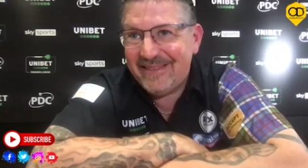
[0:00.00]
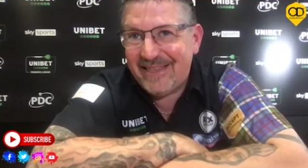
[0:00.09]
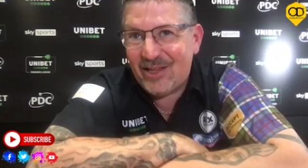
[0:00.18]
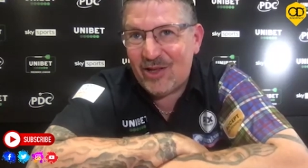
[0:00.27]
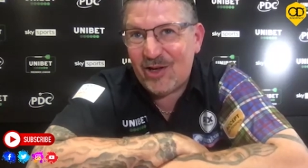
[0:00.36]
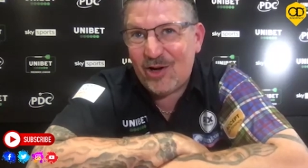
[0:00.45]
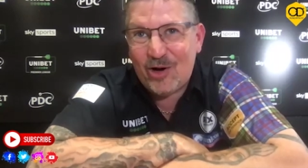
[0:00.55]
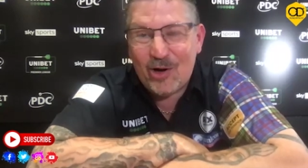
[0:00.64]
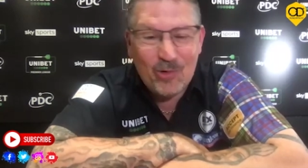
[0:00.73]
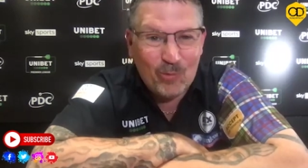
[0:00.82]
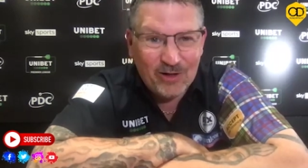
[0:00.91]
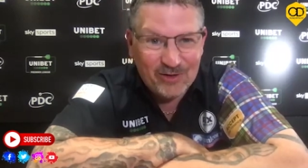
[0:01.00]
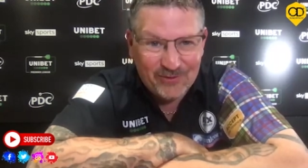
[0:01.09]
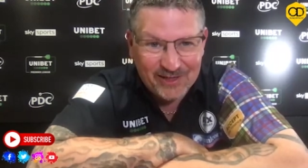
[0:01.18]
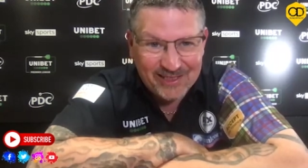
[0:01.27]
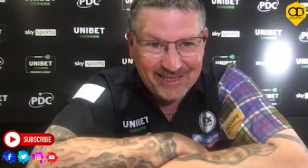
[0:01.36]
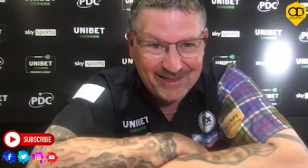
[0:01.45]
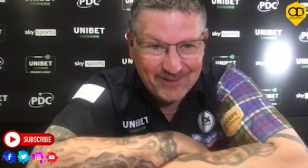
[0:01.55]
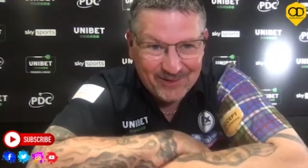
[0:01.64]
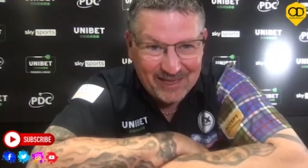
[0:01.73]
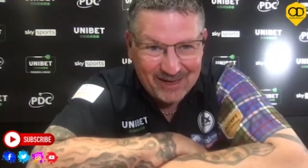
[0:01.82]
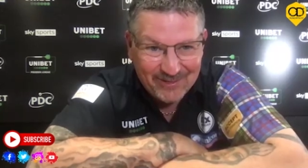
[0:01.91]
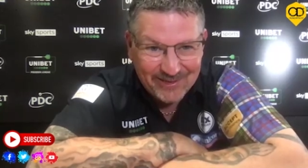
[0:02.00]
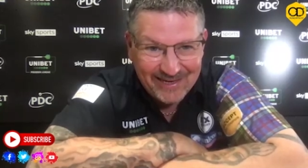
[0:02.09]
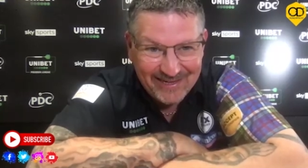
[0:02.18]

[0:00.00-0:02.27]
I think I got out once for a tinkle, and that was it.